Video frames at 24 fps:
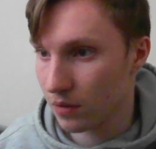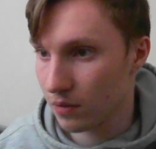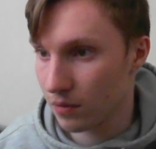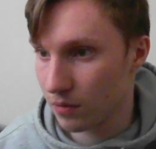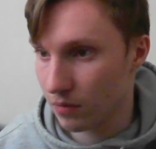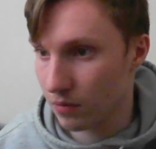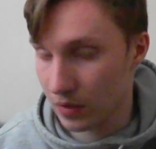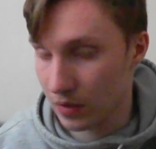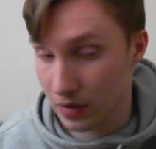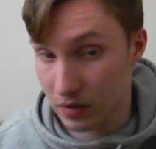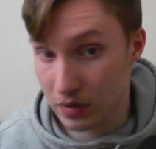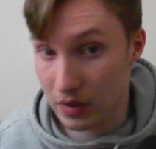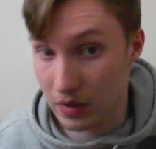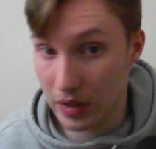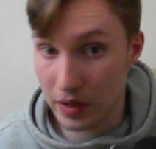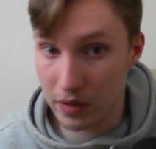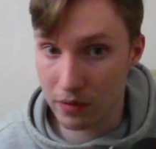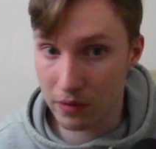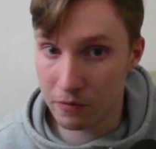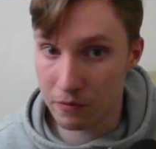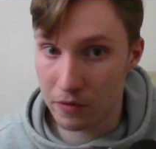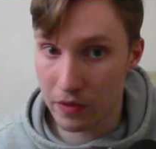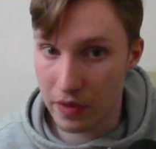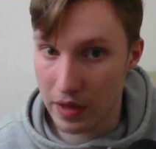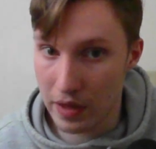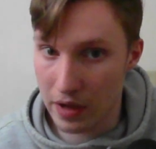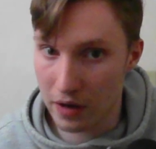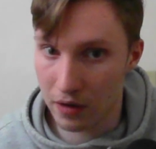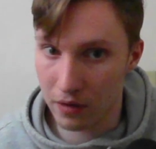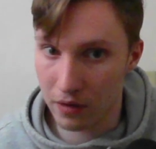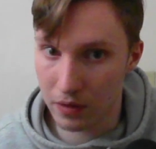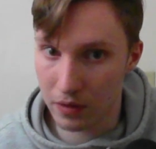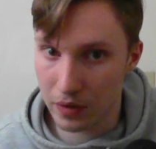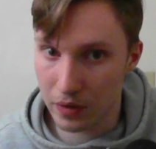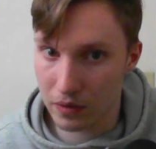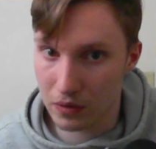Instead of
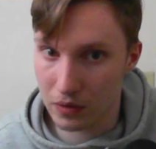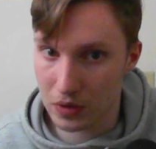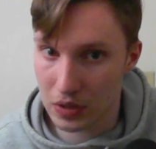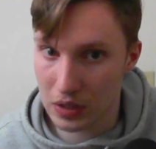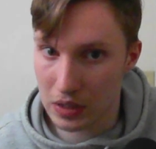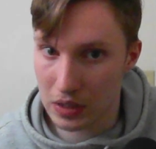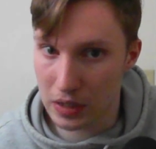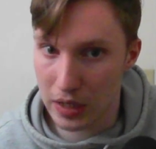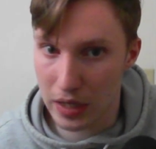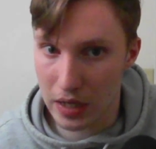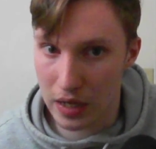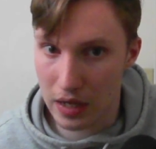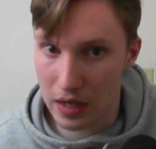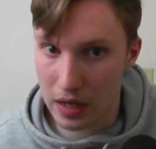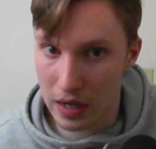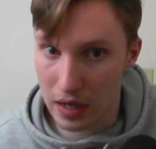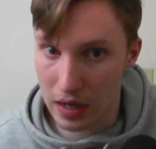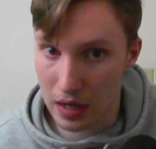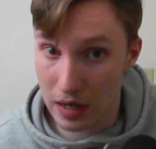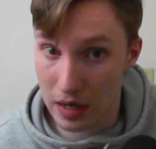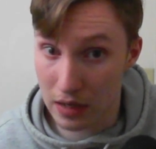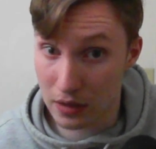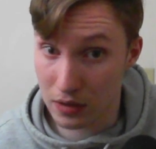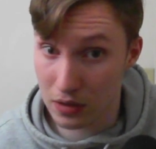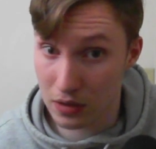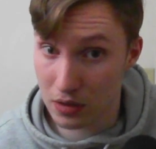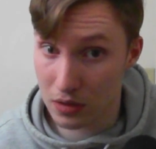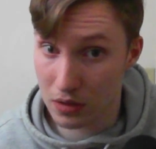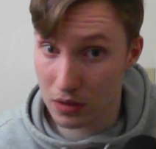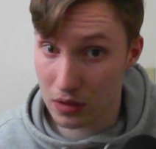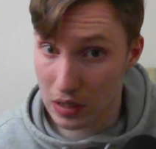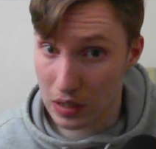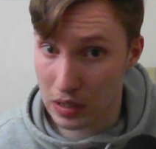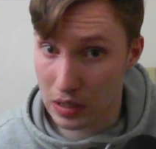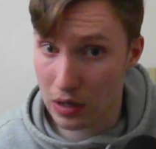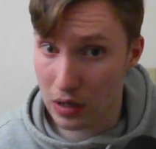there,
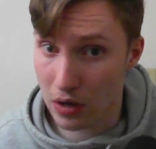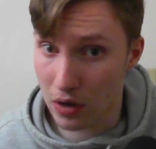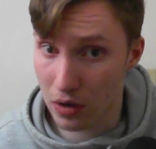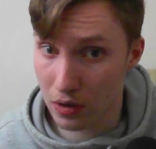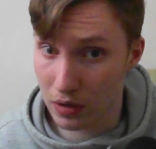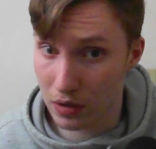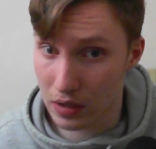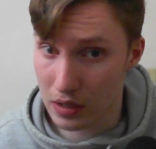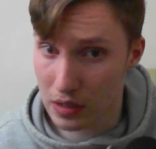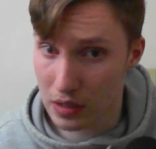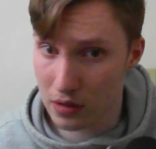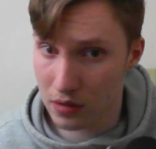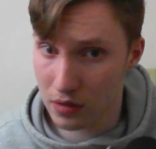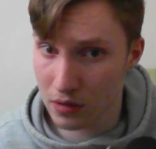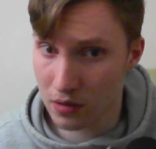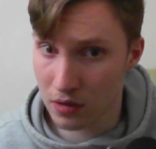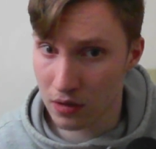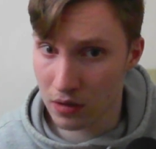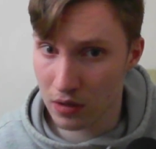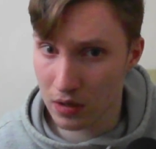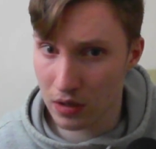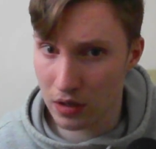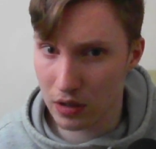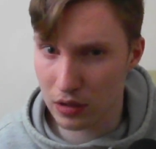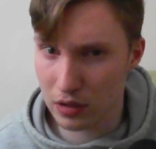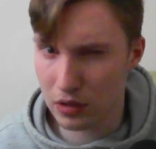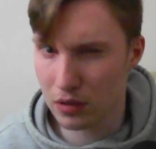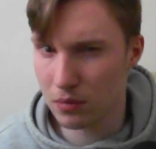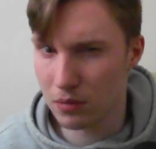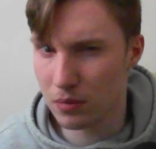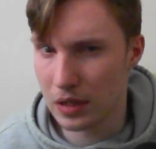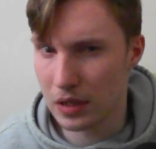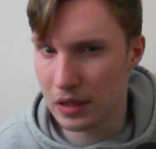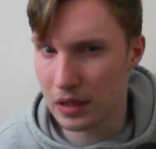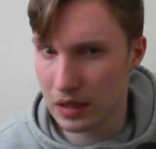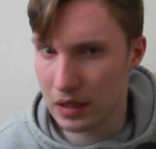T-H-E-R-E, it should
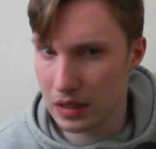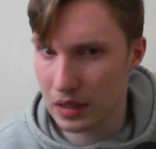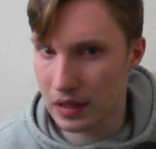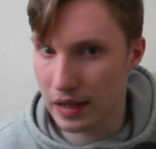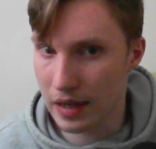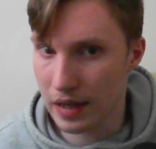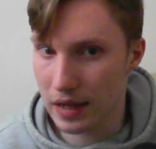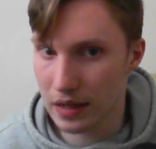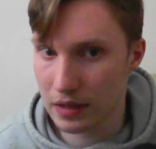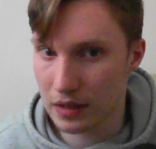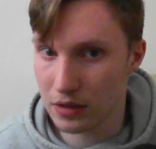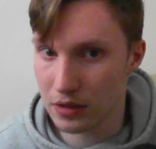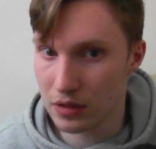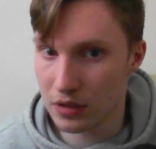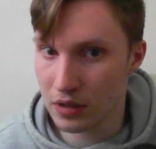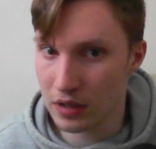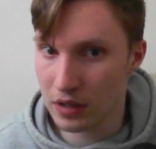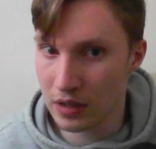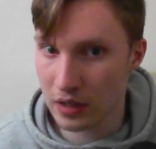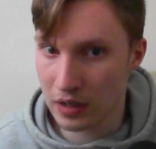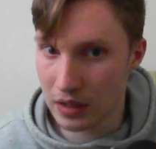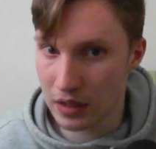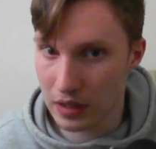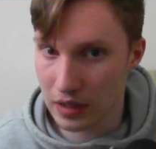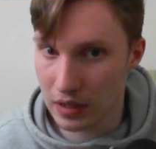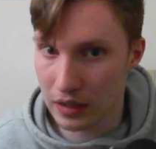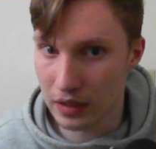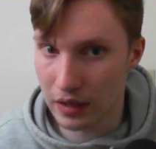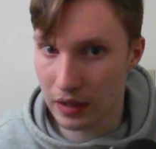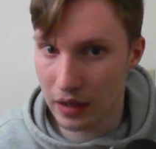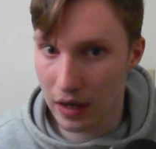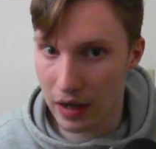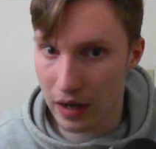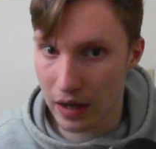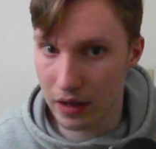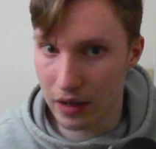be
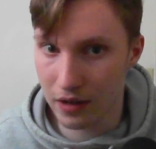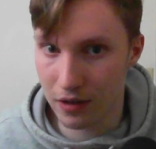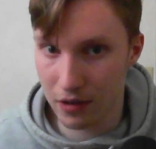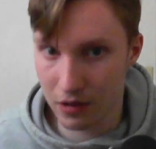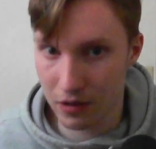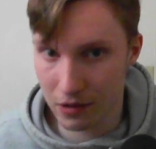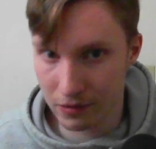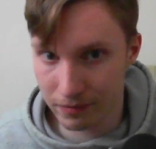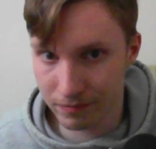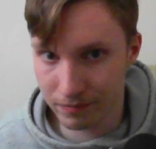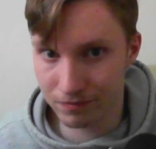T-H-E-I-R.